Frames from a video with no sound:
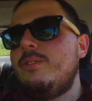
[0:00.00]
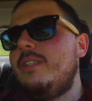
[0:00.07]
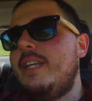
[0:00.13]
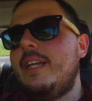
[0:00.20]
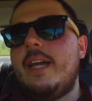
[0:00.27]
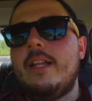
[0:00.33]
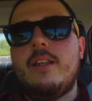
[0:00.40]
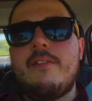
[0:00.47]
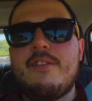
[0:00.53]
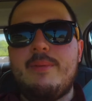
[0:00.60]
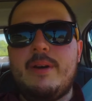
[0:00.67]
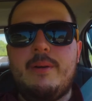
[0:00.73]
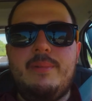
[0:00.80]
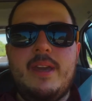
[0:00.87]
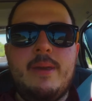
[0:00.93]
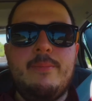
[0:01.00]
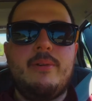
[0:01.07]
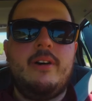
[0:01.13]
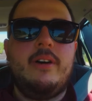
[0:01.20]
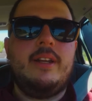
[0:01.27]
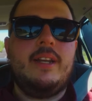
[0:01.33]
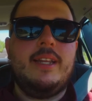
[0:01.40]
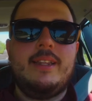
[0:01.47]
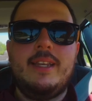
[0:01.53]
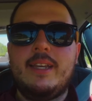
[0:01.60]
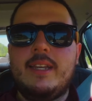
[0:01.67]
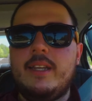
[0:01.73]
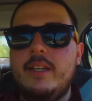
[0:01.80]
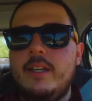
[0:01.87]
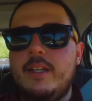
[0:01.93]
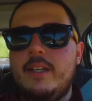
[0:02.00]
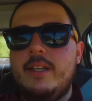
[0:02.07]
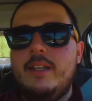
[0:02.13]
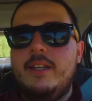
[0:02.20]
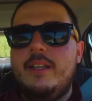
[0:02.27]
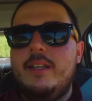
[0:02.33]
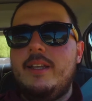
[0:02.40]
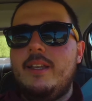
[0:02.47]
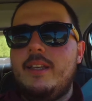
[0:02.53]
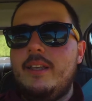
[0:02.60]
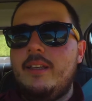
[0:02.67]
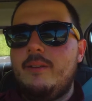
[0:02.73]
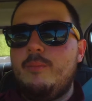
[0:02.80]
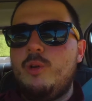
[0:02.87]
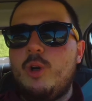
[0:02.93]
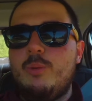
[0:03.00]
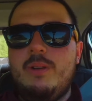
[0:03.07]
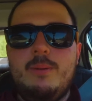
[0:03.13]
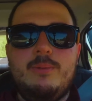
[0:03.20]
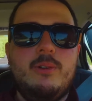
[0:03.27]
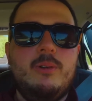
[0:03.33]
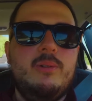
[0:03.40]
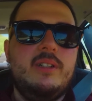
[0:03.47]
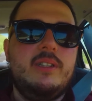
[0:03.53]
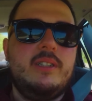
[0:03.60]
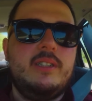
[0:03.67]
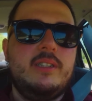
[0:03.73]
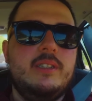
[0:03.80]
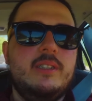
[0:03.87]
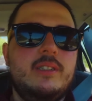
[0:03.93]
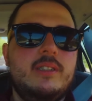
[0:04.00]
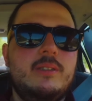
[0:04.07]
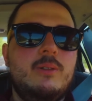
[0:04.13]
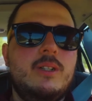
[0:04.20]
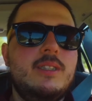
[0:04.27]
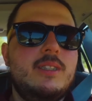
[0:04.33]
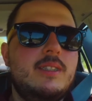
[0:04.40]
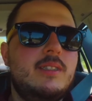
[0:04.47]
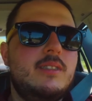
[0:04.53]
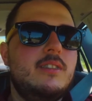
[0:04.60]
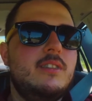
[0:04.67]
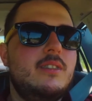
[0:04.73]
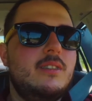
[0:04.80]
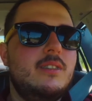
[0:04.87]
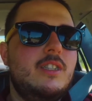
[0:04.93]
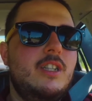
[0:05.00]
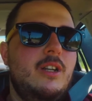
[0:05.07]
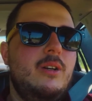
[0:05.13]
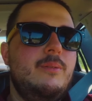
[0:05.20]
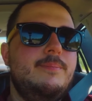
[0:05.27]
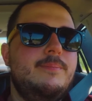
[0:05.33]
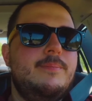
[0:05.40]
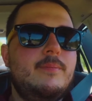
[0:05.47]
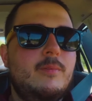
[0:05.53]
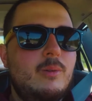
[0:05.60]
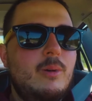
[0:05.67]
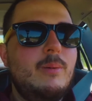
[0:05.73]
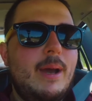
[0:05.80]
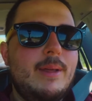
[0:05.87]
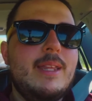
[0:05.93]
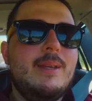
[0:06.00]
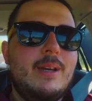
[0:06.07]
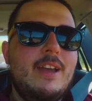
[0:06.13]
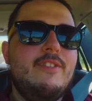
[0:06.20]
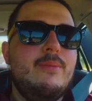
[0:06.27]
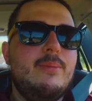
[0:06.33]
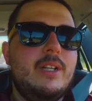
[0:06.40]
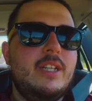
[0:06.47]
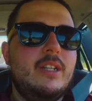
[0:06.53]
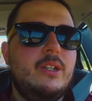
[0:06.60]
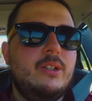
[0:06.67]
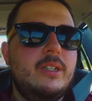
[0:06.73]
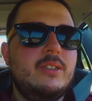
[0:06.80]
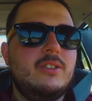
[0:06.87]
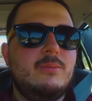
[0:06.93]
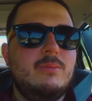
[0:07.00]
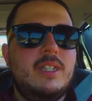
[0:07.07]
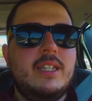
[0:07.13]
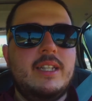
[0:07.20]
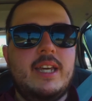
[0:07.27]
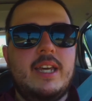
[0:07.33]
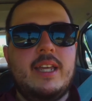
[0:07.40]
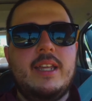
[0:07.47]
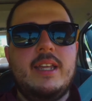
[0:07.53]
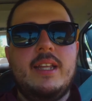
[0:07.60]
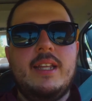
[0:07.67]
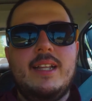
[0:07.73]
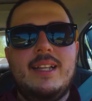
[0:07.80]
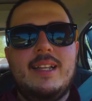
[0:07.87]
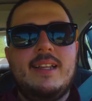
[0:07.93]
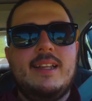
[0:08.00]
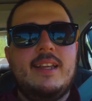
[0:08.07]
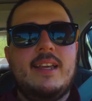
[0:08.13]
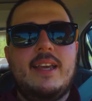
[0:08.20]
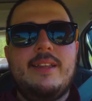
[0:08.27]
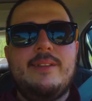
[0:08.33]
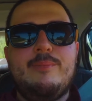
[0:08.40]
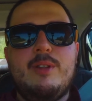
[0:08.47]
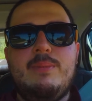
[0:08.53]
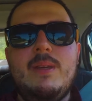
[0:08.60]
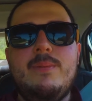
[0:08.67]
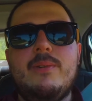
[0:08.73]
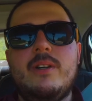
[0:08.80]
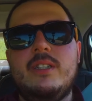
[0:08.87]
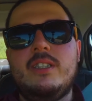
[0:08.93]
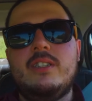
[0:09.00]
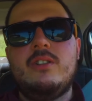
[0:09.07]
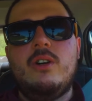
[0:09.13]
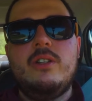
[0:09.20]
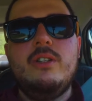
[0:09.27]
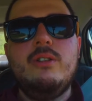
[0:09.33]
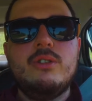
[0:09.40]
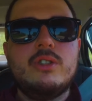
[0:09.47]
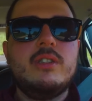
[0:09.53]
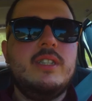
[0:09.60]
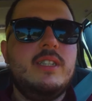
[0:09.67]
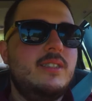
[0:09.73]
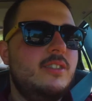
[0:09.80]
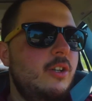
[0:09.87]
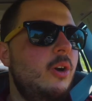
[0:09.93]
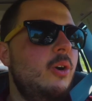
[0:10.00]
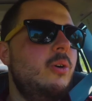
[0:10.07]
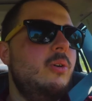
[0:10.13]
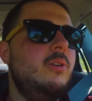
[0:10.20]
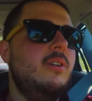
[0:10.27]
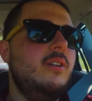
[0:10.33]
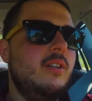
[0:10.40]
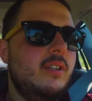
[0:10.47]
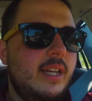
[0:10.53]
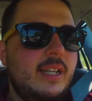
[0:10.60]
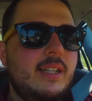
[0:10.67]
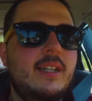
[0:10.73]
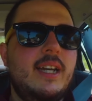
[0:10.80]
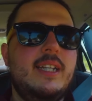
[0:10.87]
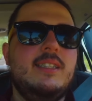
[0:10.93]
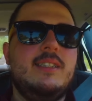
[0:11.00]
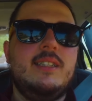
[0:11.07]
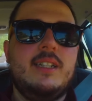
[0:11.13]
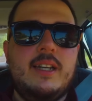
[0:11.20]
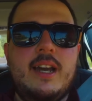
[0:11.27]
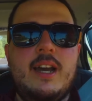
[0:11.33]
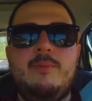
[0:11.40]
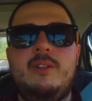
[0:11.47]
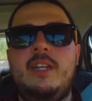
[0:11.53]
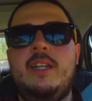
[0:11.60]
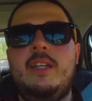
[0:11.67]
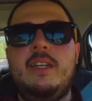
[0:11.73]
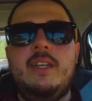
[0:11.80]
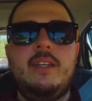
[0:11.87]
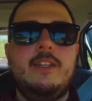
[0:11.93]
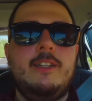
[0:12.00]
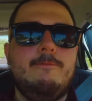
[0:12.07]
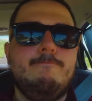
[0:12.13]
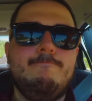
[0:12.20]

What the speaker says: thing I love about paintball, and I think more people will, once, you know, I think everybody agrees with me that the people are just usually so, like, nice and accommodating, and